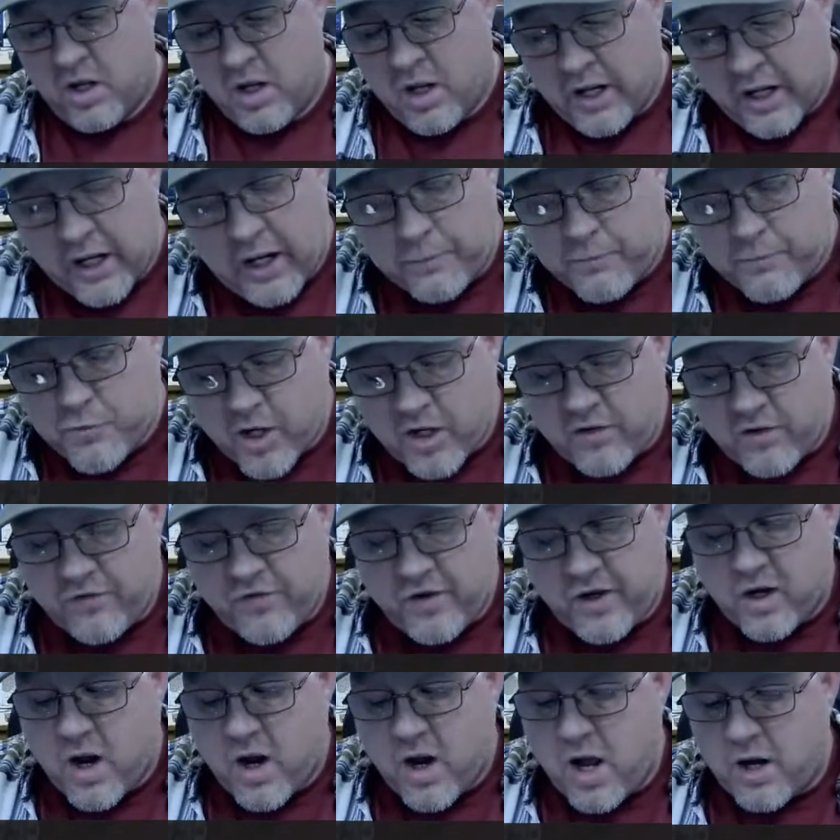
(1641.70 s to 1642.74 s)
and I'm trying to
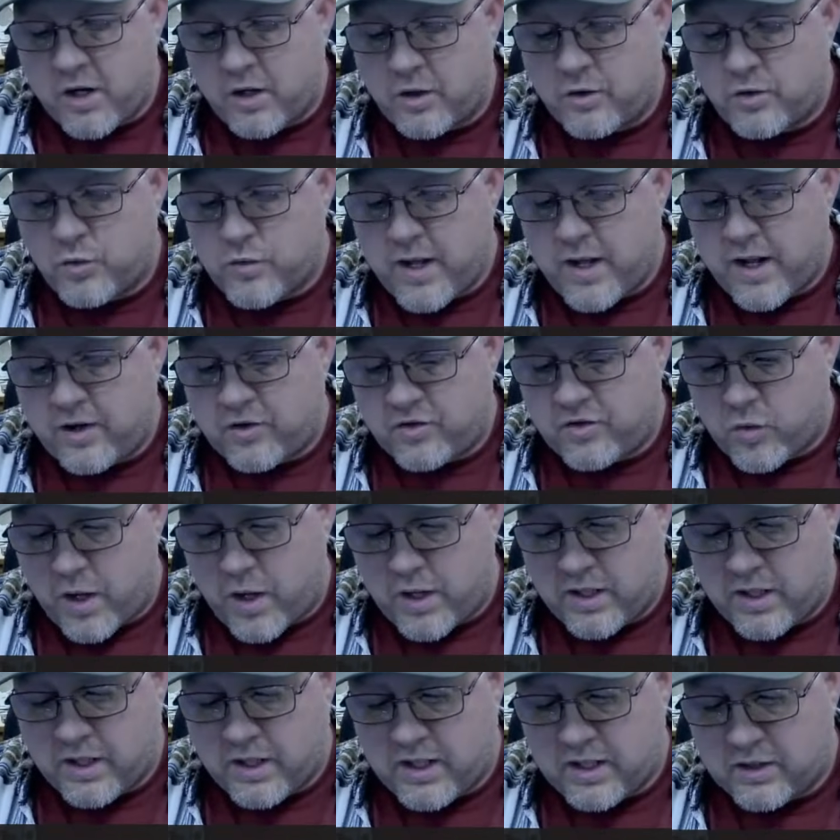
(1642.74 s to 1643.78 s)
figure out how to do that so I
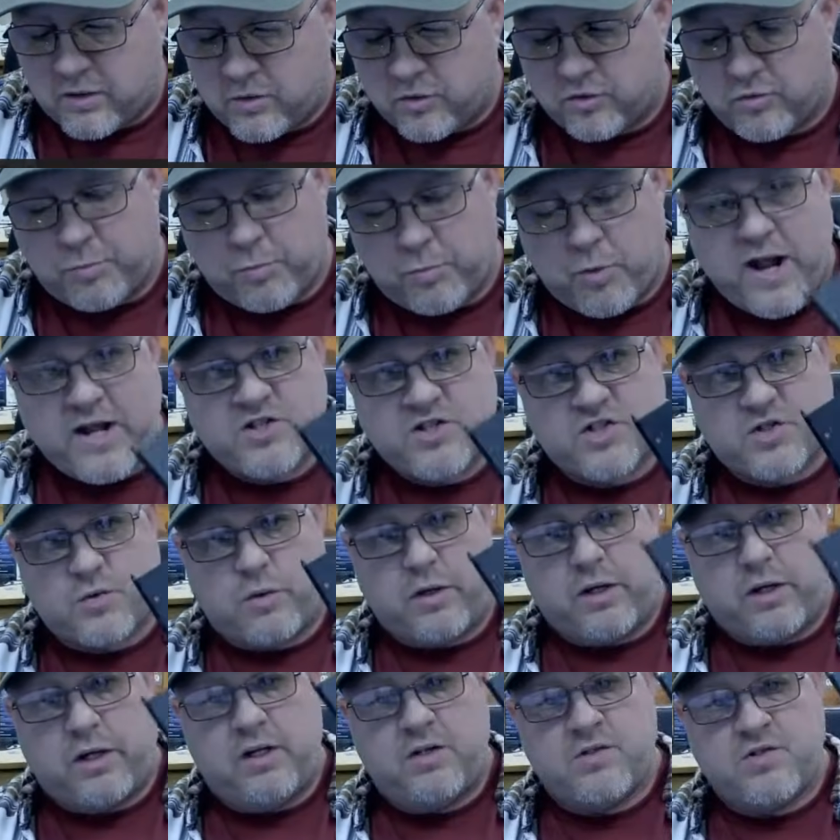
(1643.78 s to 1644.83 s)
can get those brass
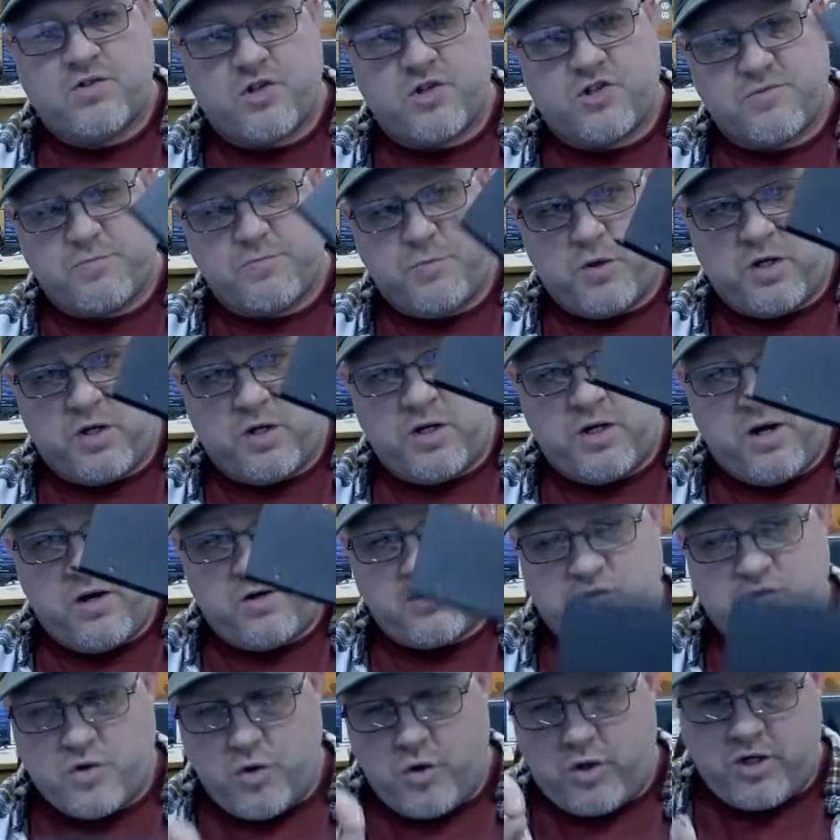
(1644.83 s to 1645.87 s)
threaded inserts put into here
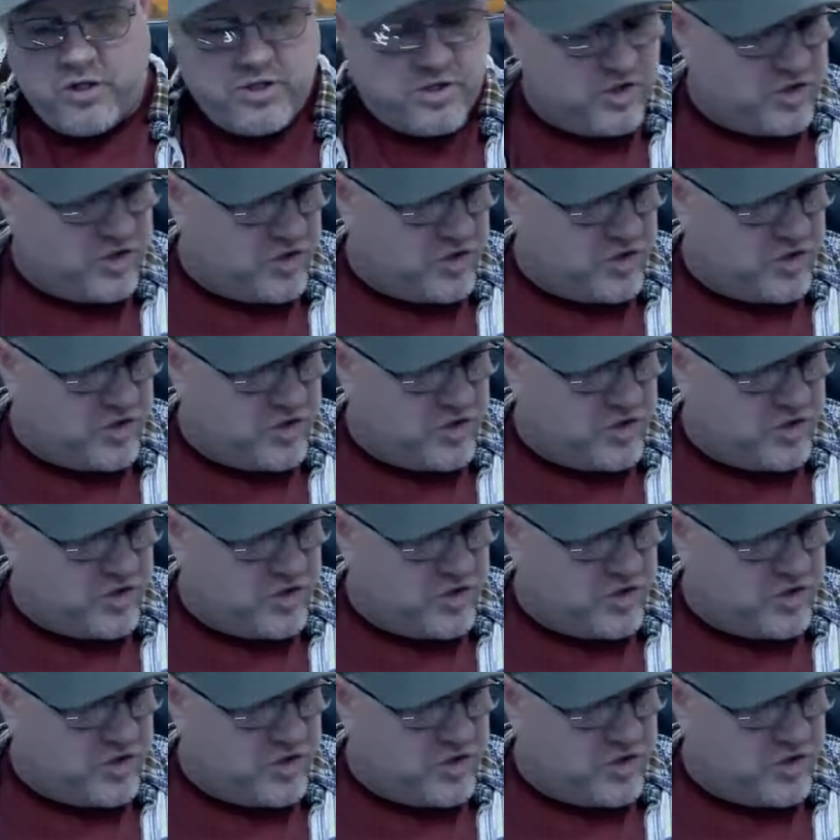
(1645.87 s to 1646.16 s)
so you can just